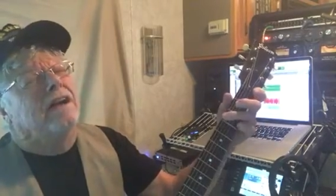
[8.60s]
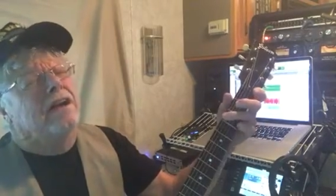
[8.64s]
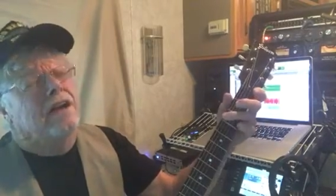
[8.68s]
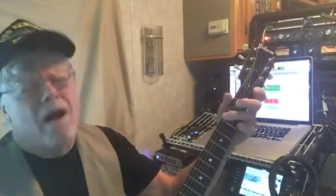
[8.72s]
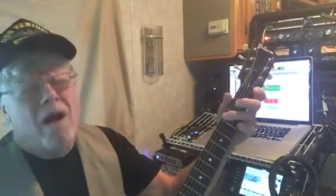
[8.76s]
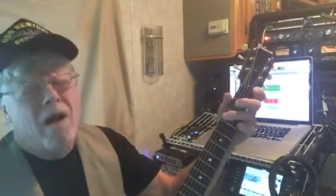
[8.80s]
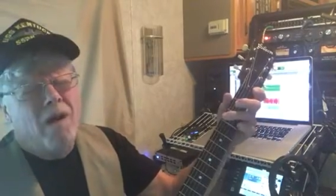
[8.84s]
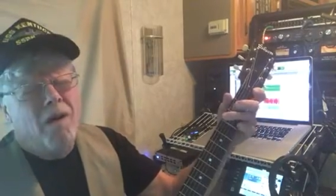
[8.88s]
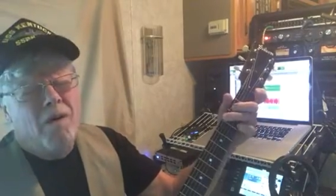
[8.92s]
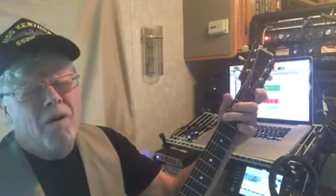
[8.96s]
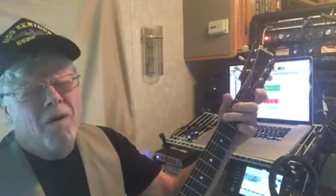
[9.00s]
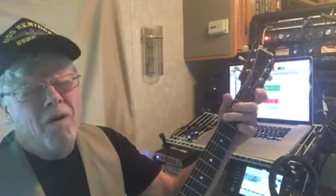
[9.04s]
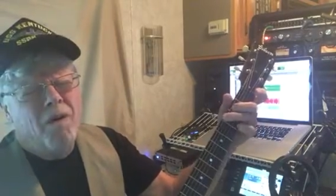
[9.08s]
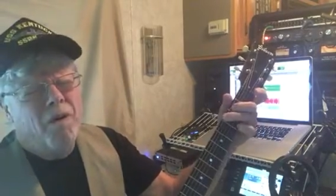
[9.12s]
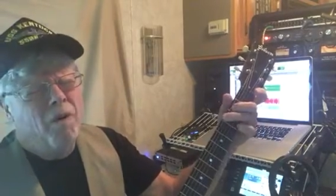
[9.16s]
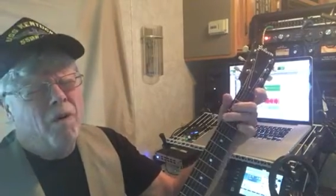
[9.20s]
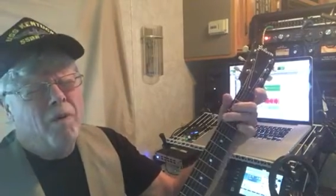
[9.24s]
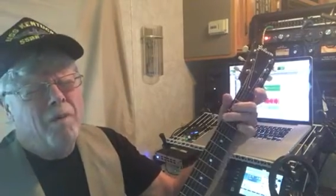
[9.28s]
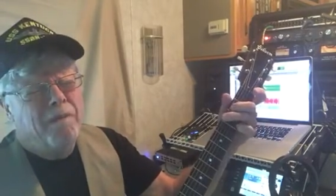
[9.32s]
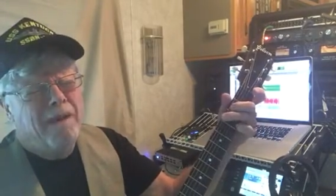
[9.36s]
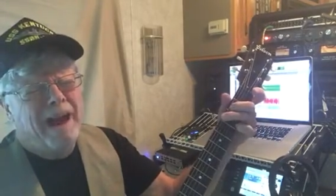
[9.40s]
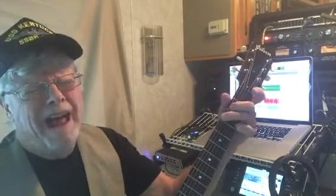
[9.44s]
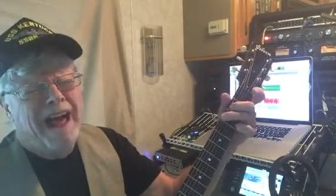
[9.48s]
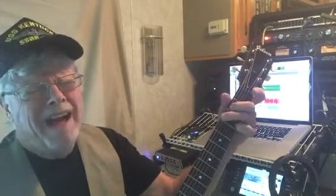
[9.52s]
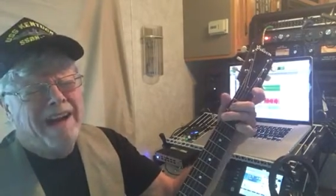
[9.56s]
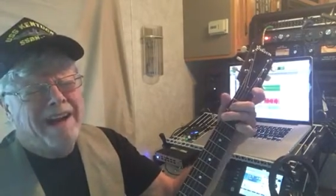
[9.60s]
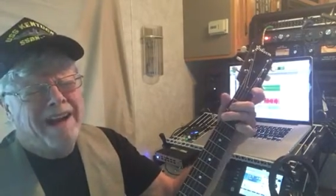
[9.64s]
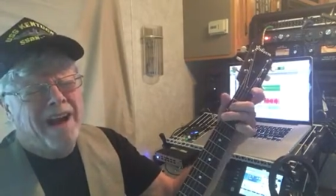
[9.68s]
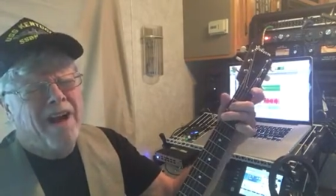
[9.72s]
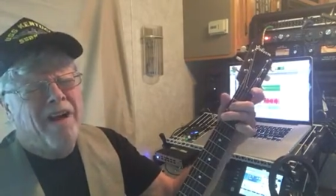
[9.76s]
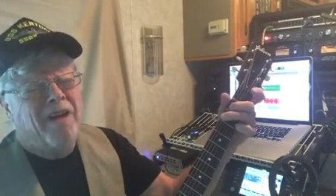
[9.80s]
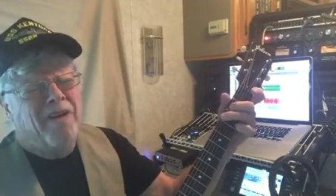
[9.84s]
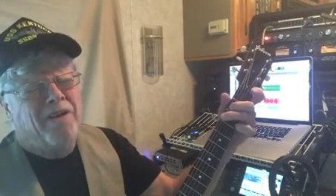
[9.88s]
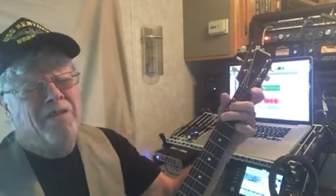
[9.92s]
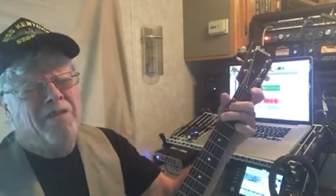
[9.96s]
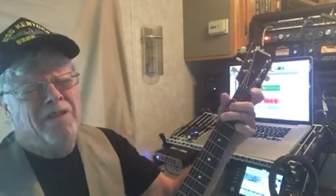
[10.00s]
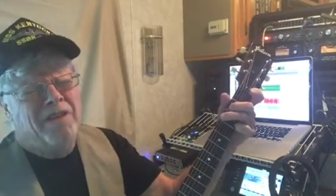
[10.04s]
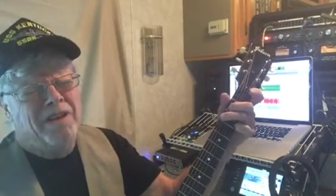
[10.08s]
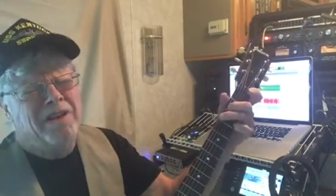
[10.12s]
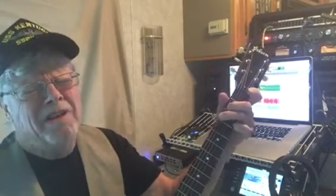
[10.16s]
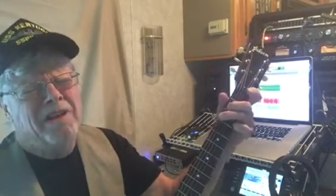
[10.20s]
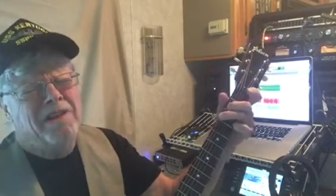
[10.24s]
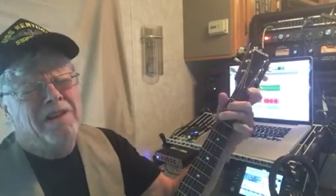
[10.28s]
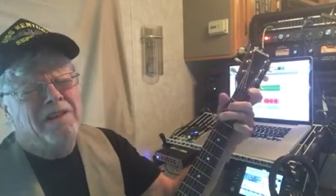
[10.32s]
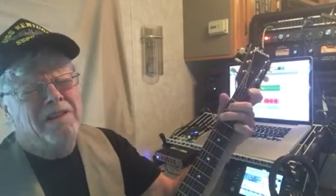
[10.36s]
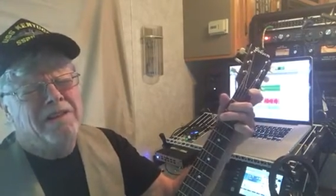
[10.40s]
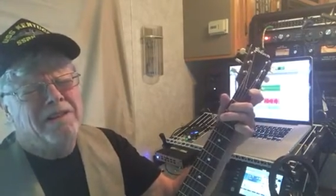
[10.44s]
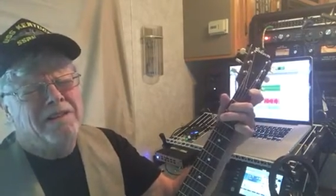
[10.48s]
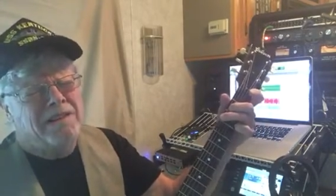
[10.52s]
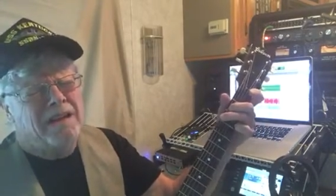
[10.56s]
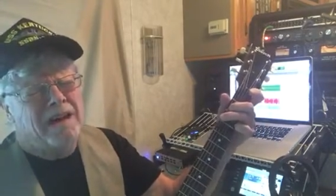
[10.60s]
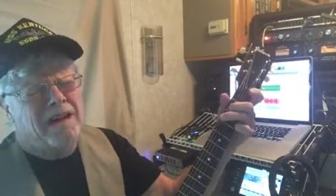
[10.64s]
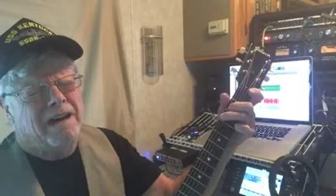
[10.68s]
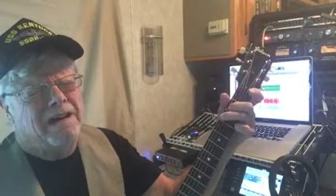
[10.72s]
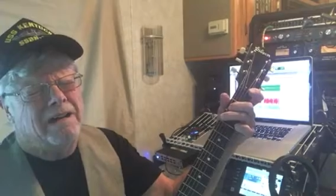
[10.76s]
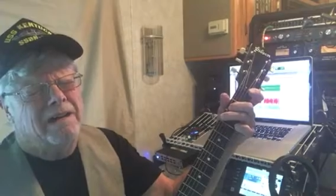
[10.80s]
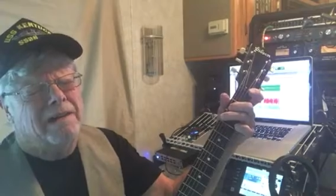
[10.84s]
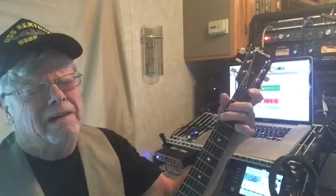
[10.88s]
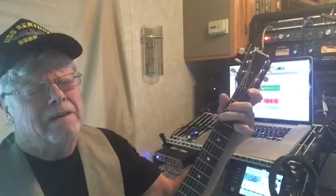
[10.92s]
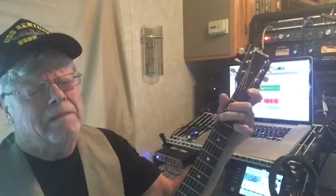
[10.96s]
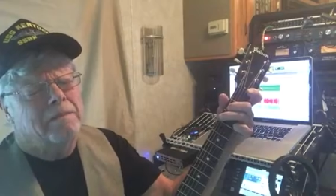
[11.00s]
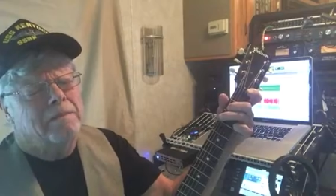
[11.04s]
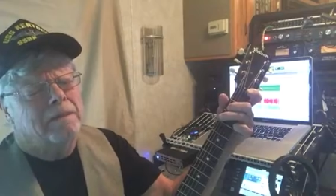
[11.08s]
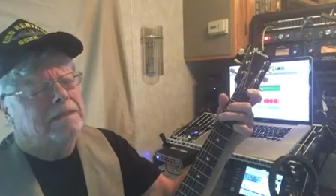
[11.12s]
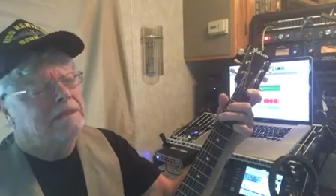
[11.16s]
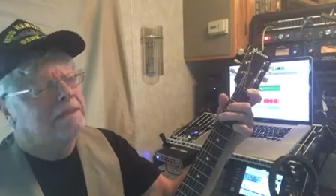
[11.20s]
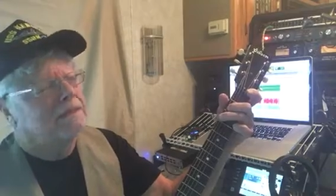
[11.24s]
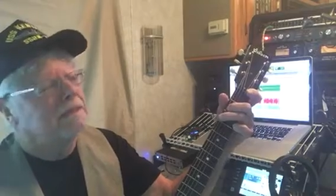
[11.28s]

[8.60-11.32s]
coal black on the top.